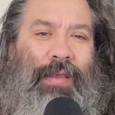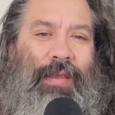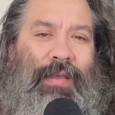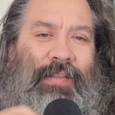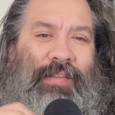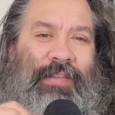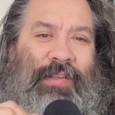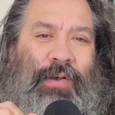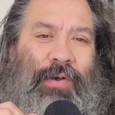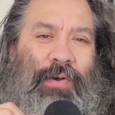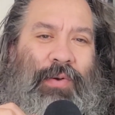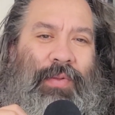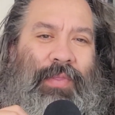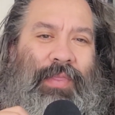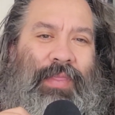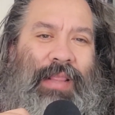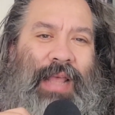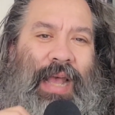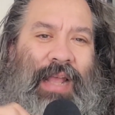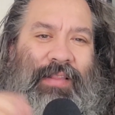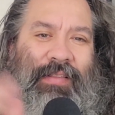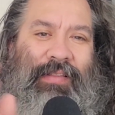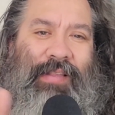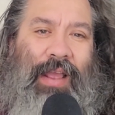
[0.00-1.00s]
So
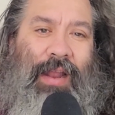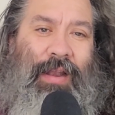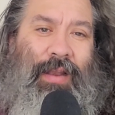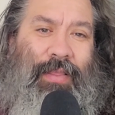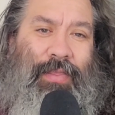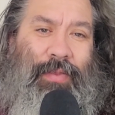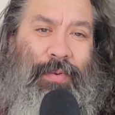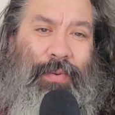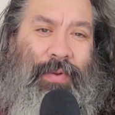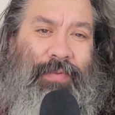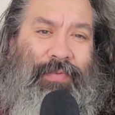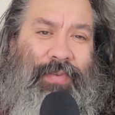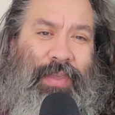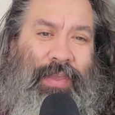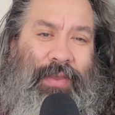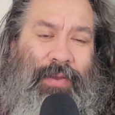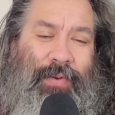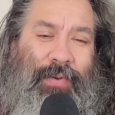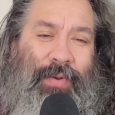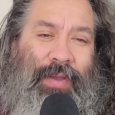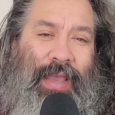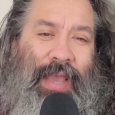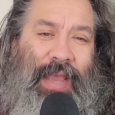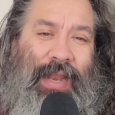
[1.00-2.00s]
that's the end of the
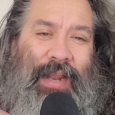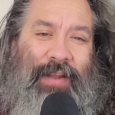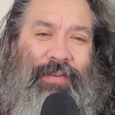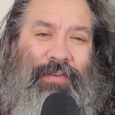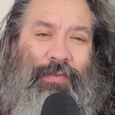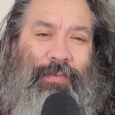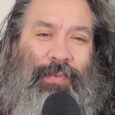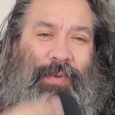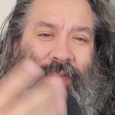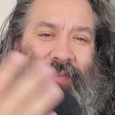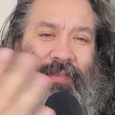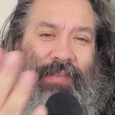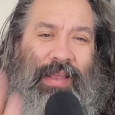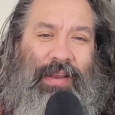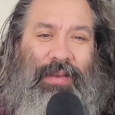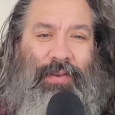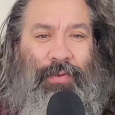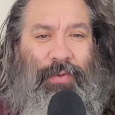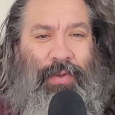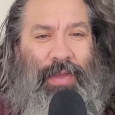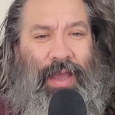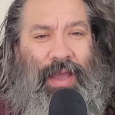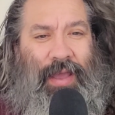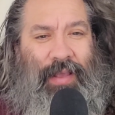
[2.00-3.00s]
review. And I just want to say to
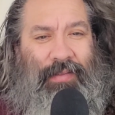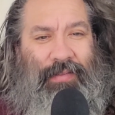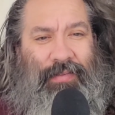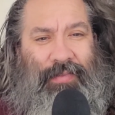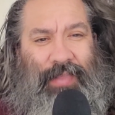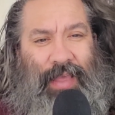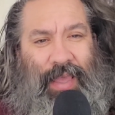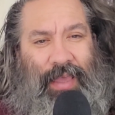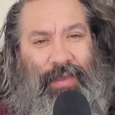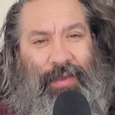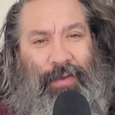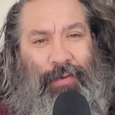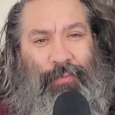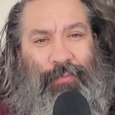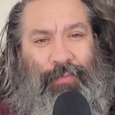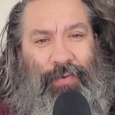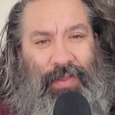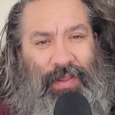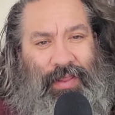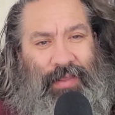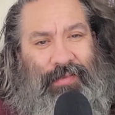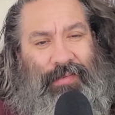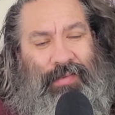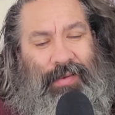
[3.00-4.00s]
you guys, thank you for
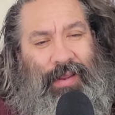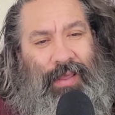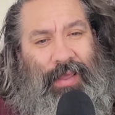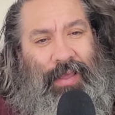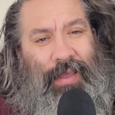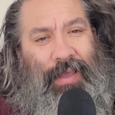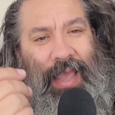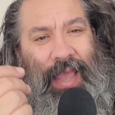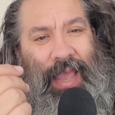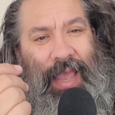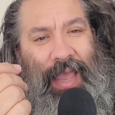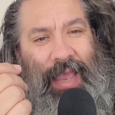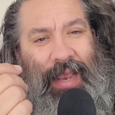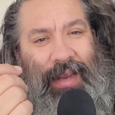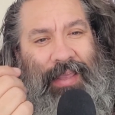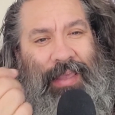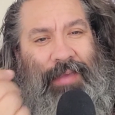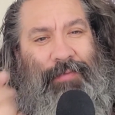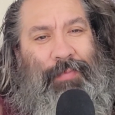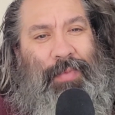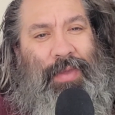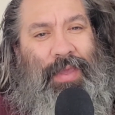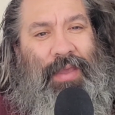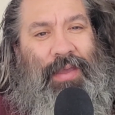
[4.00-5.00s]
listening and
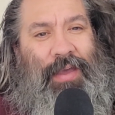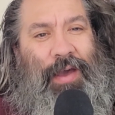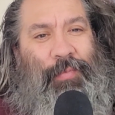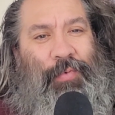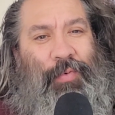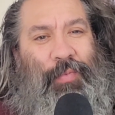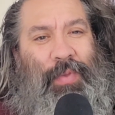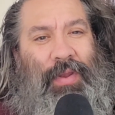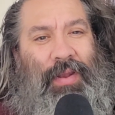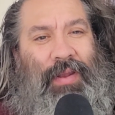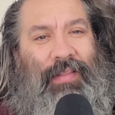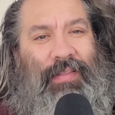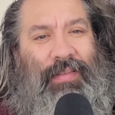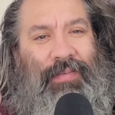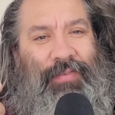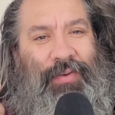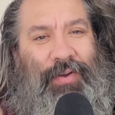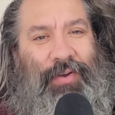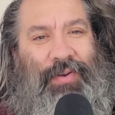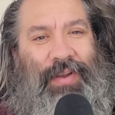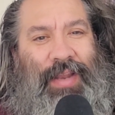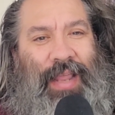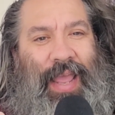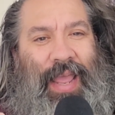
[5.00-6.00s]
giving me a couple minutes of
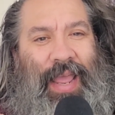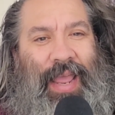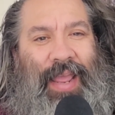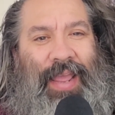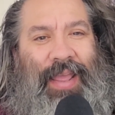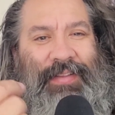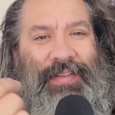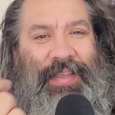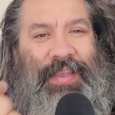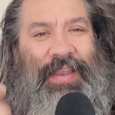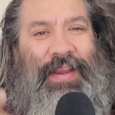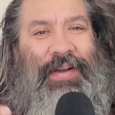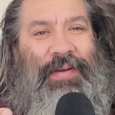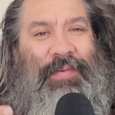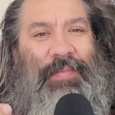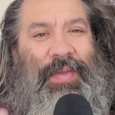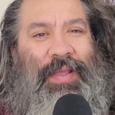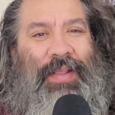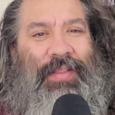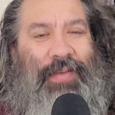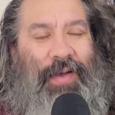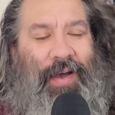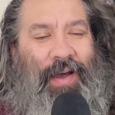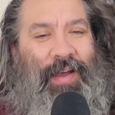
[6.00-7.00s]
your day to hear me
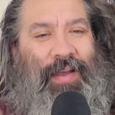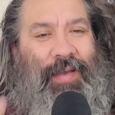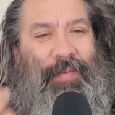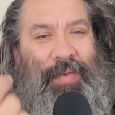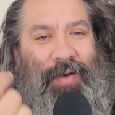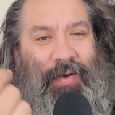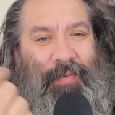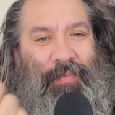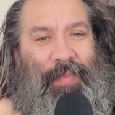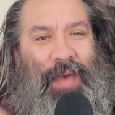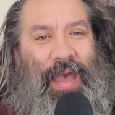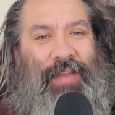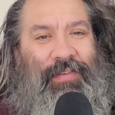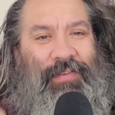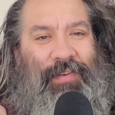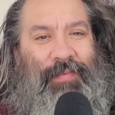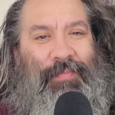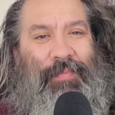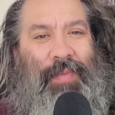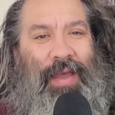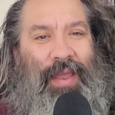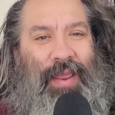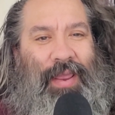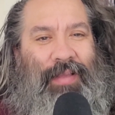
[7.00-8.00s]
talk about Magic
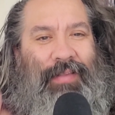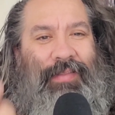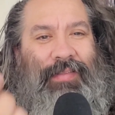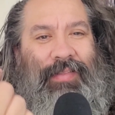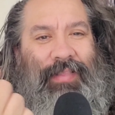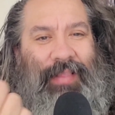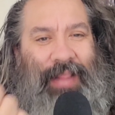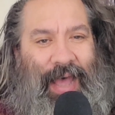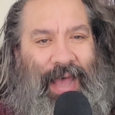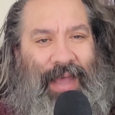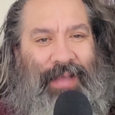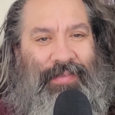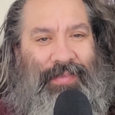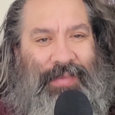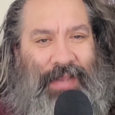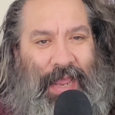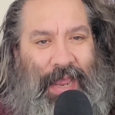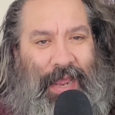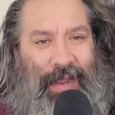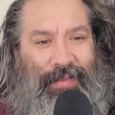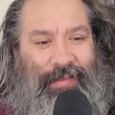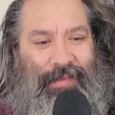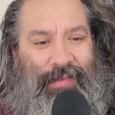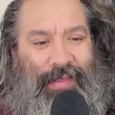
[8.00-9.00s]
Mike's Last
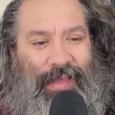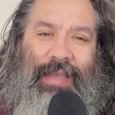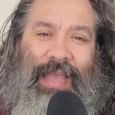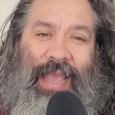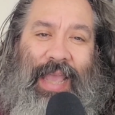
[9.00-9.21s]
Dance.